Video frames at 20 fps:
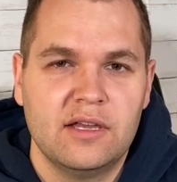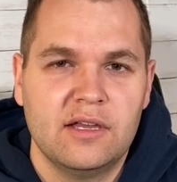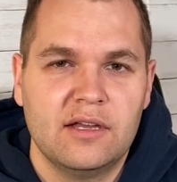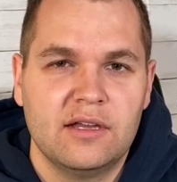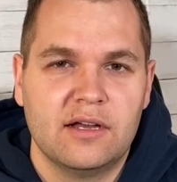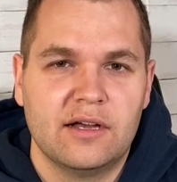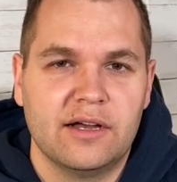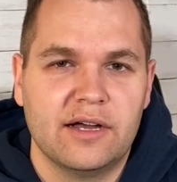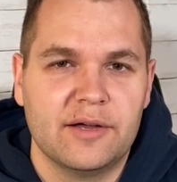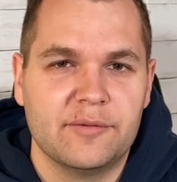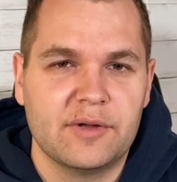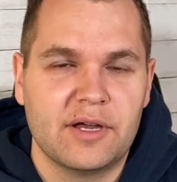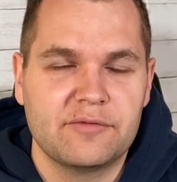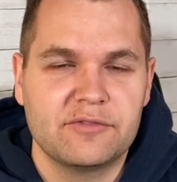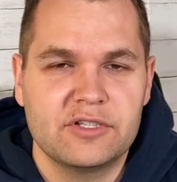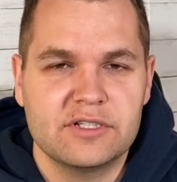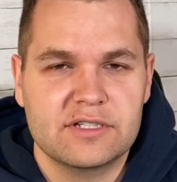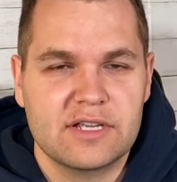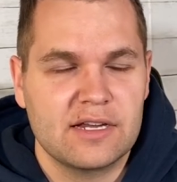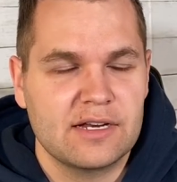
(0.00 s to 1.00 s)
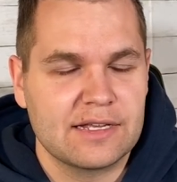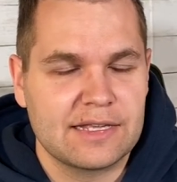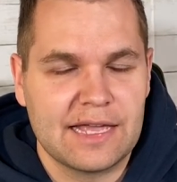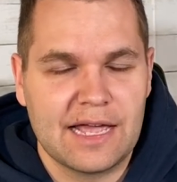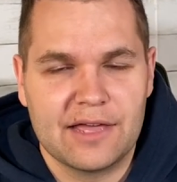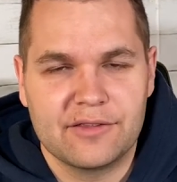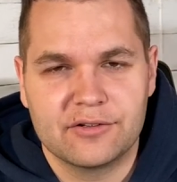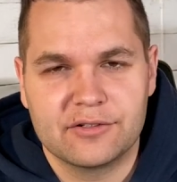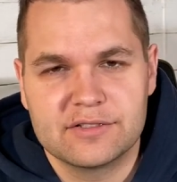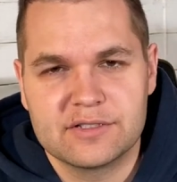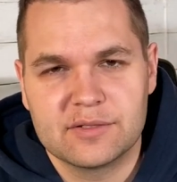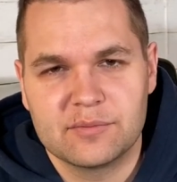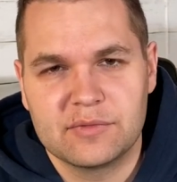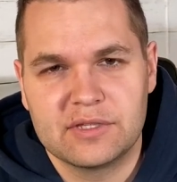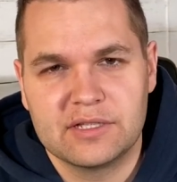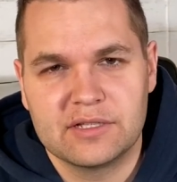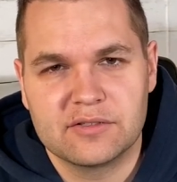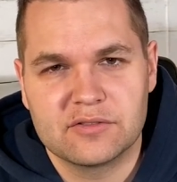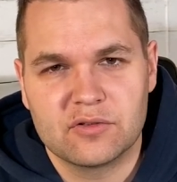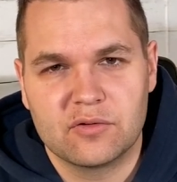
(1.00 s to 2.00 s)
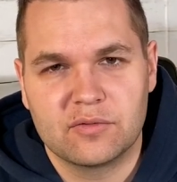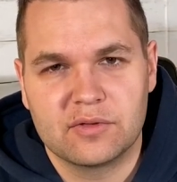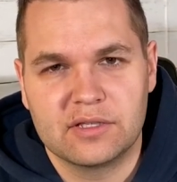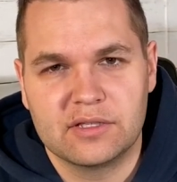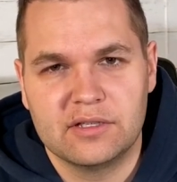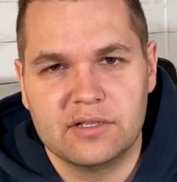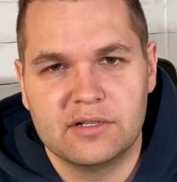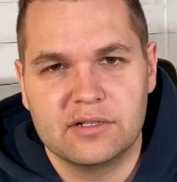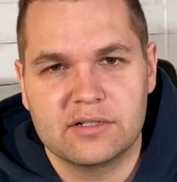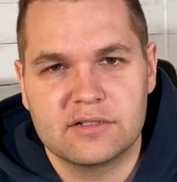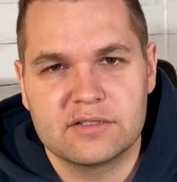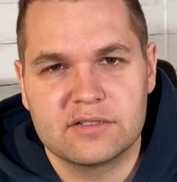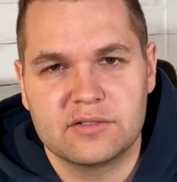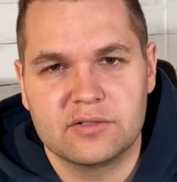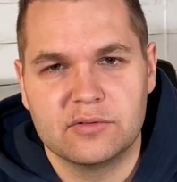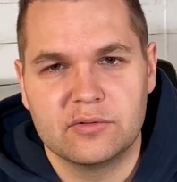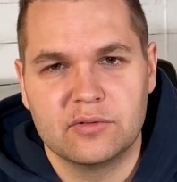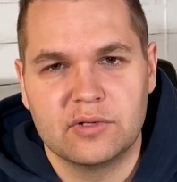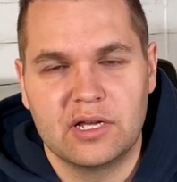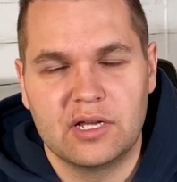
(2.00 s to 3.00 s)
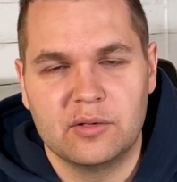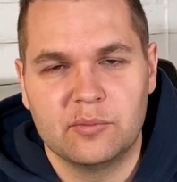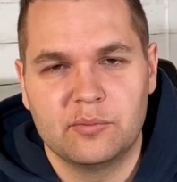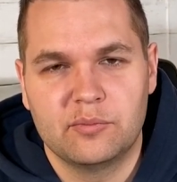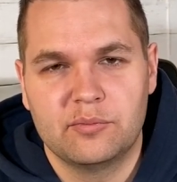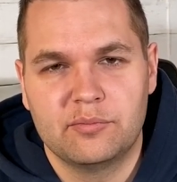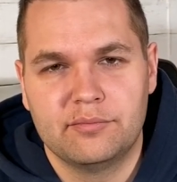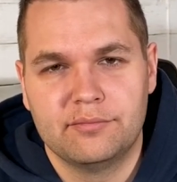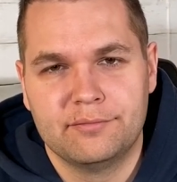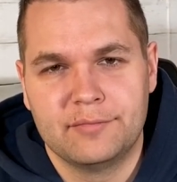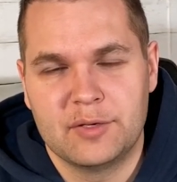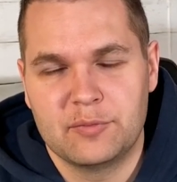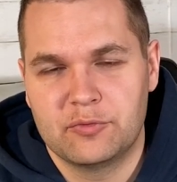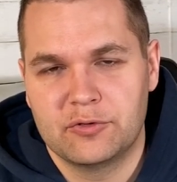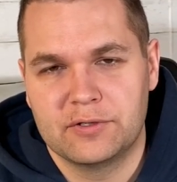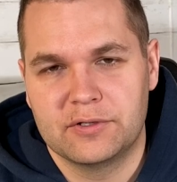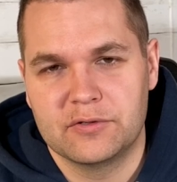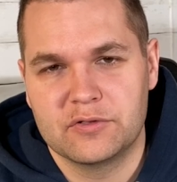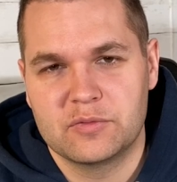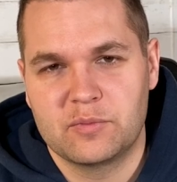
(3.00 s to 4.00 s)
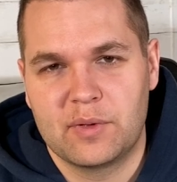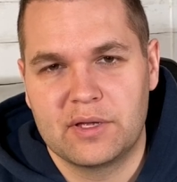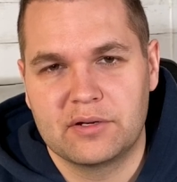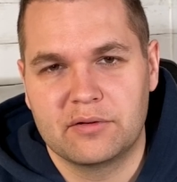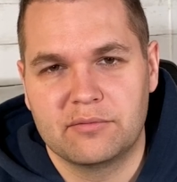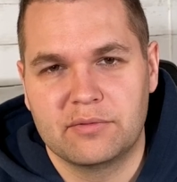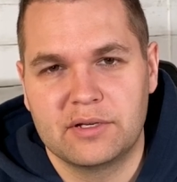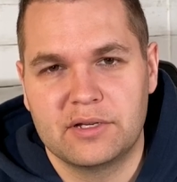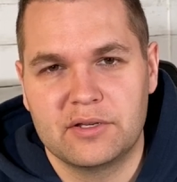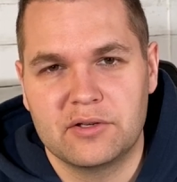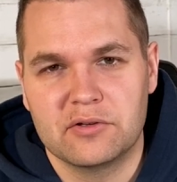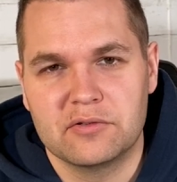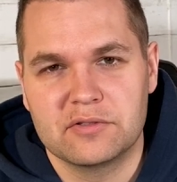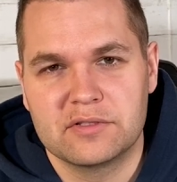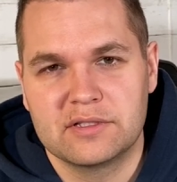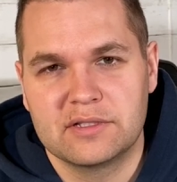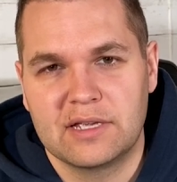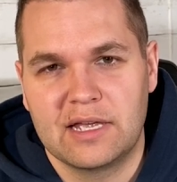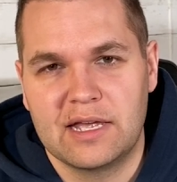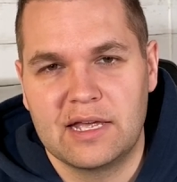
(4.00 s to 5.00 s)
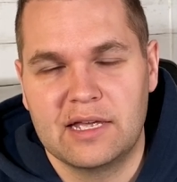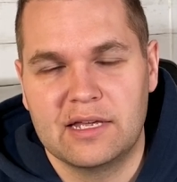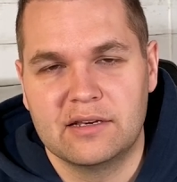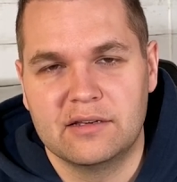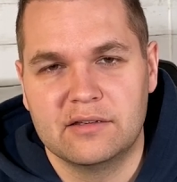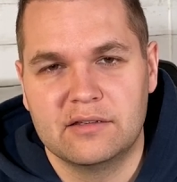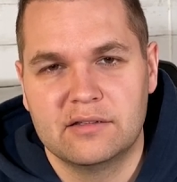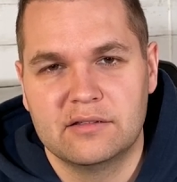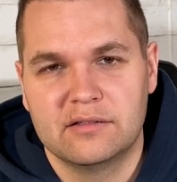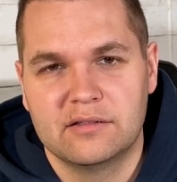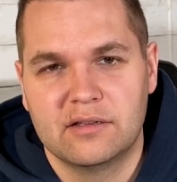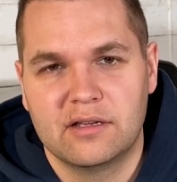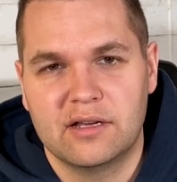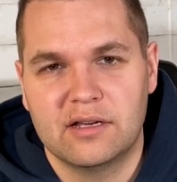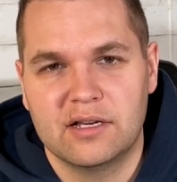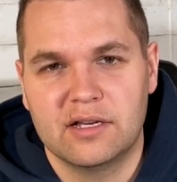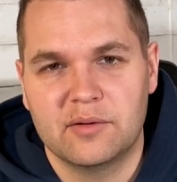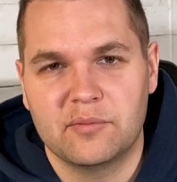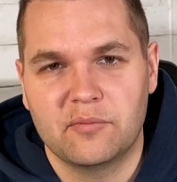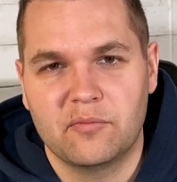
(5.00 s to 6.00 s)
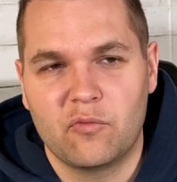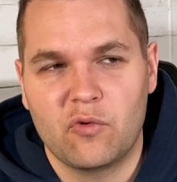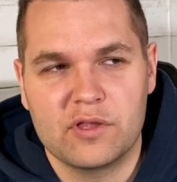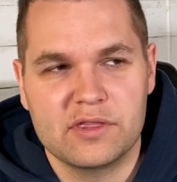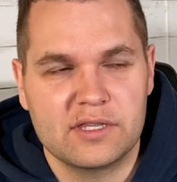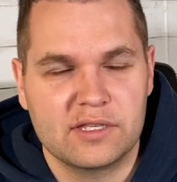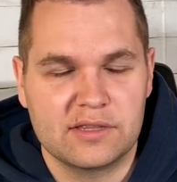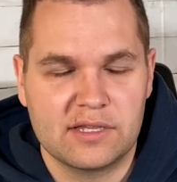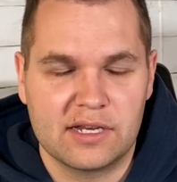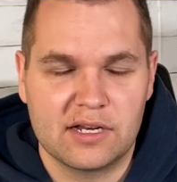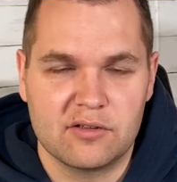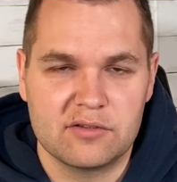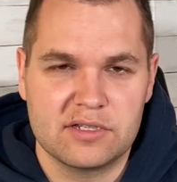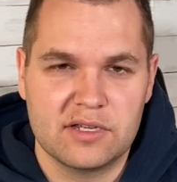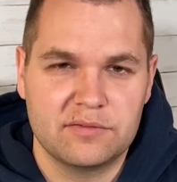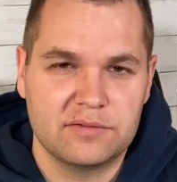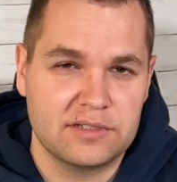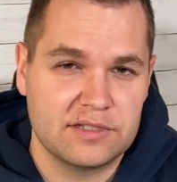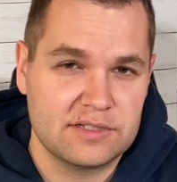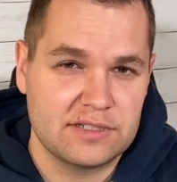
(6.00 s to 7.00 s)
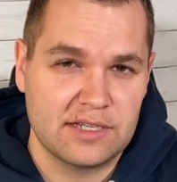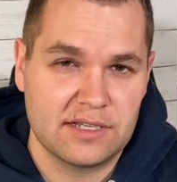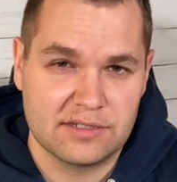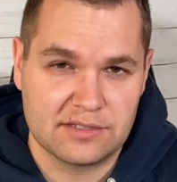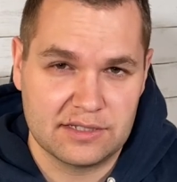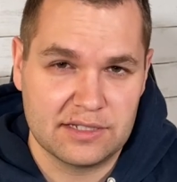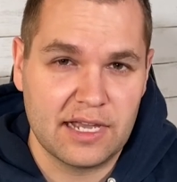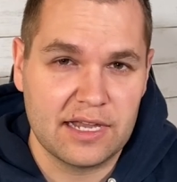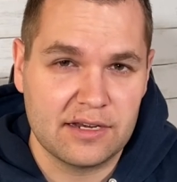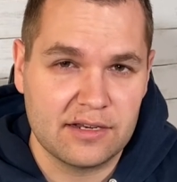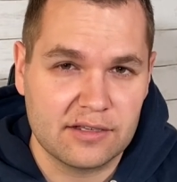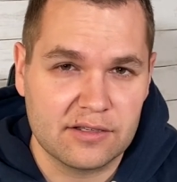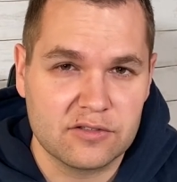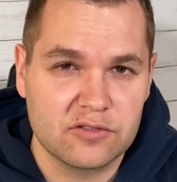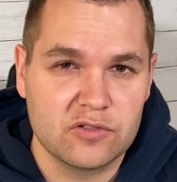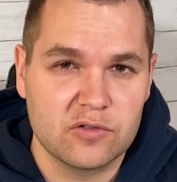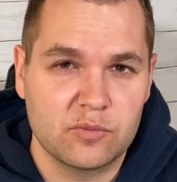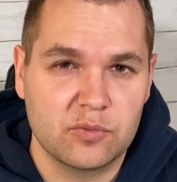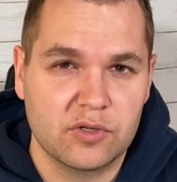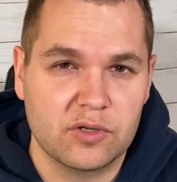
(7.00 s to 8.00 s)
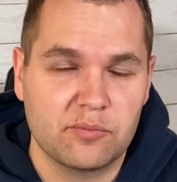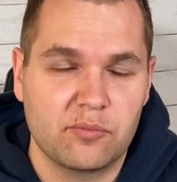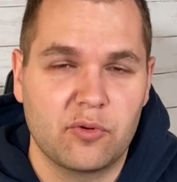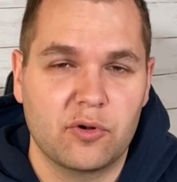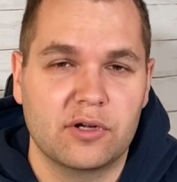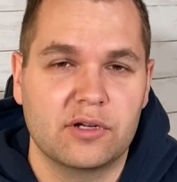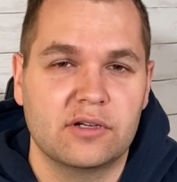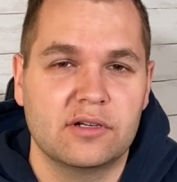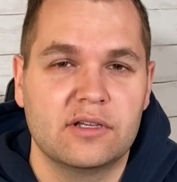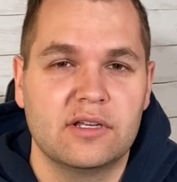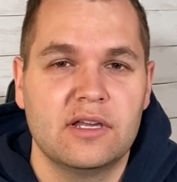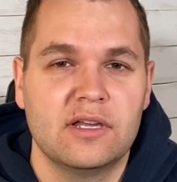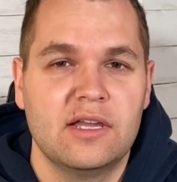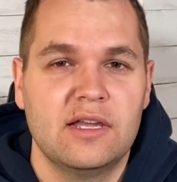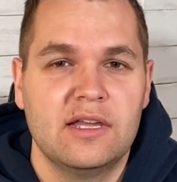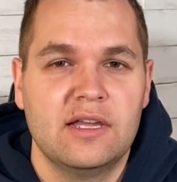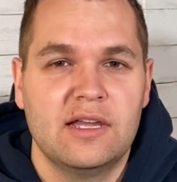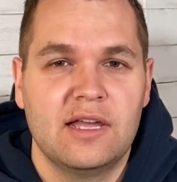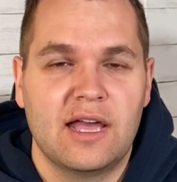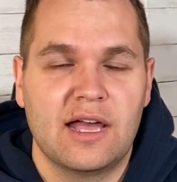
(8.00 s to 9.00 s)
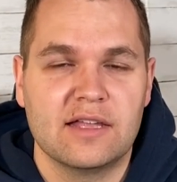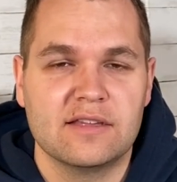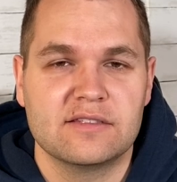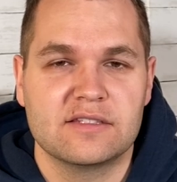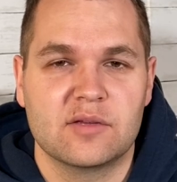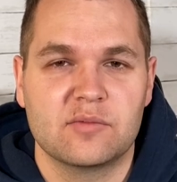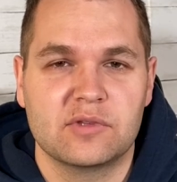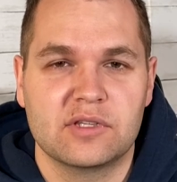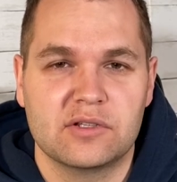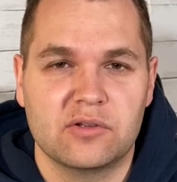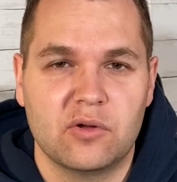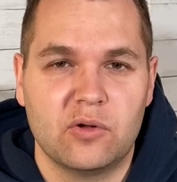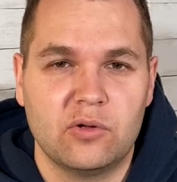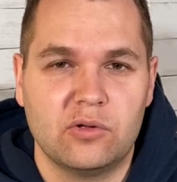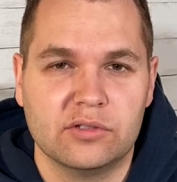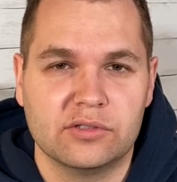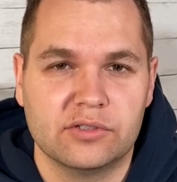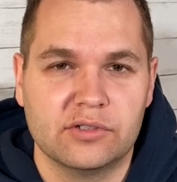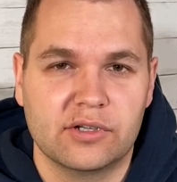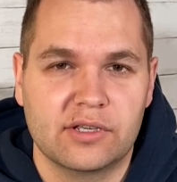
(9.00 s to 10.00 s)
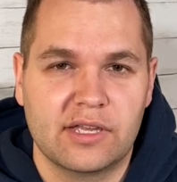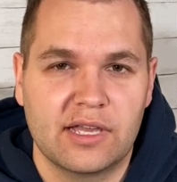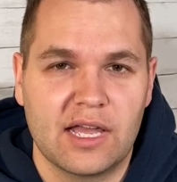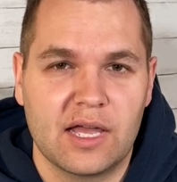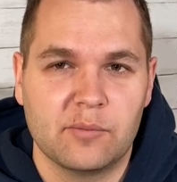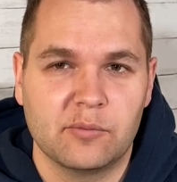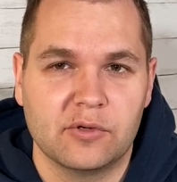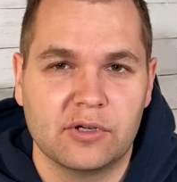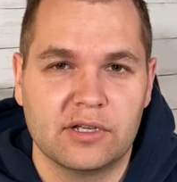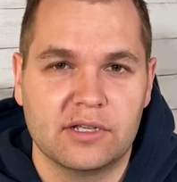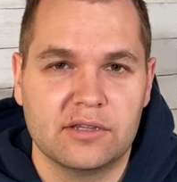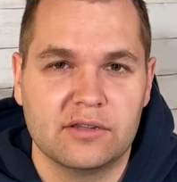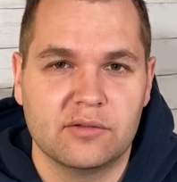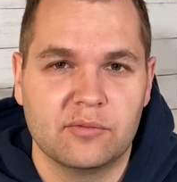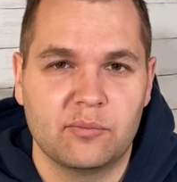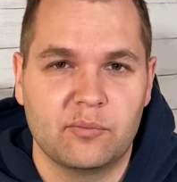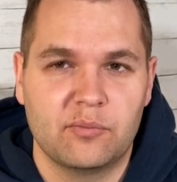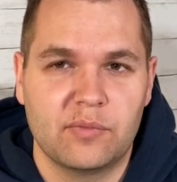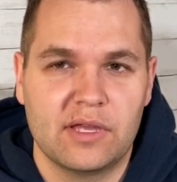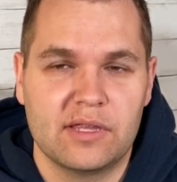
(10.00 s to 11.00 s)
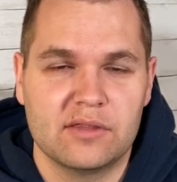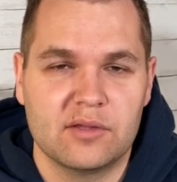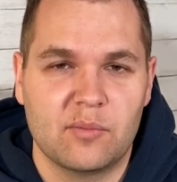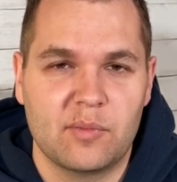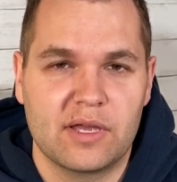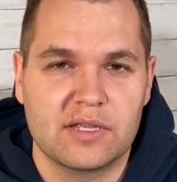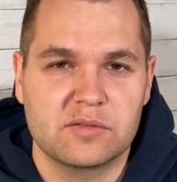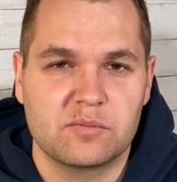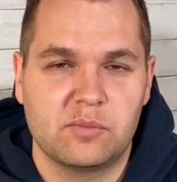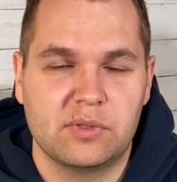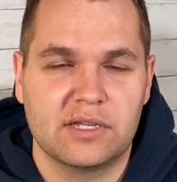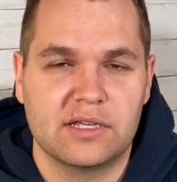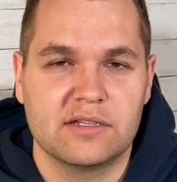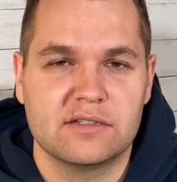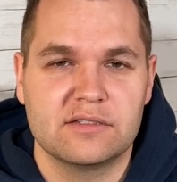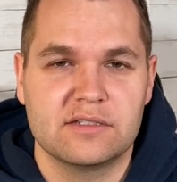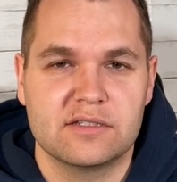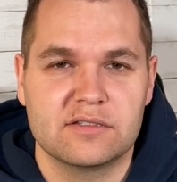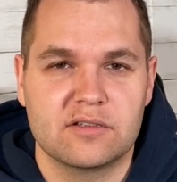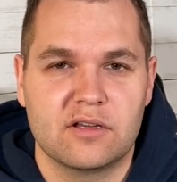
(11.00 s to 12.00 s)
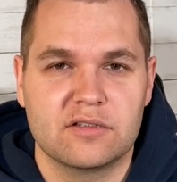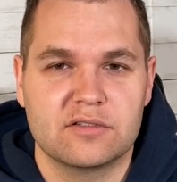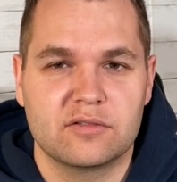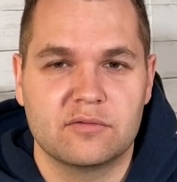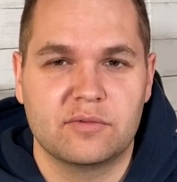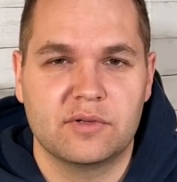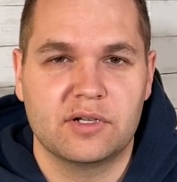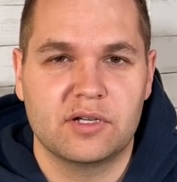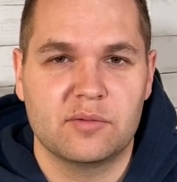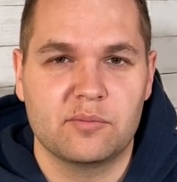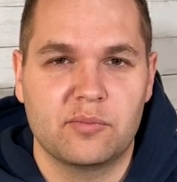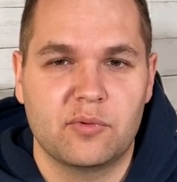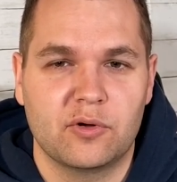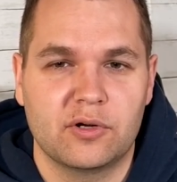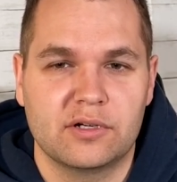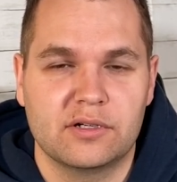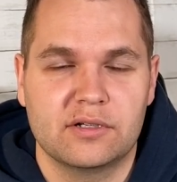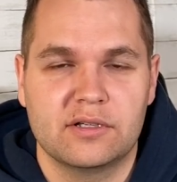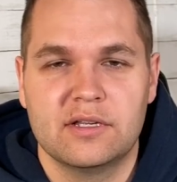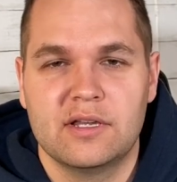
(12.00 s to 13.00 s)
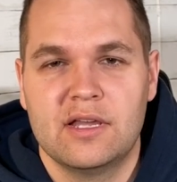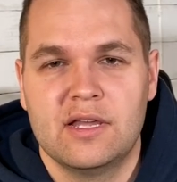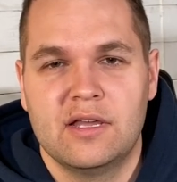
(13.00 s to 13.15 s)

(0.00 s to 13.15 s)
Um, I've just kind of gathered some things over the years to help me produce better videos and um, one thing that I would definitely say is lighting is super important, and something to hold your camera in in the best place is also very important.